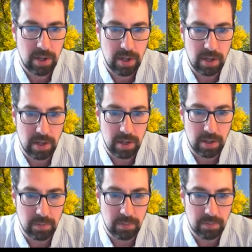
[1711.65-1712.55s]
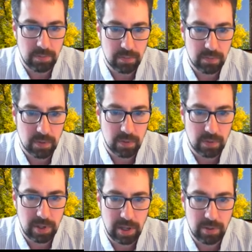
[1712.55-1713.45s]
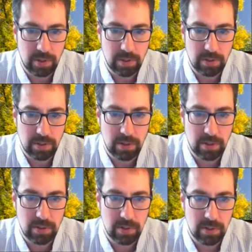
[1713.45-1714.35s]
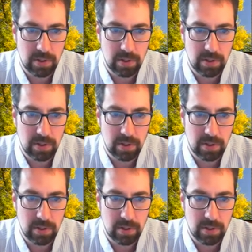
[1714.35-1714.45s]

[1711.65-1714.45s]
What I want to do,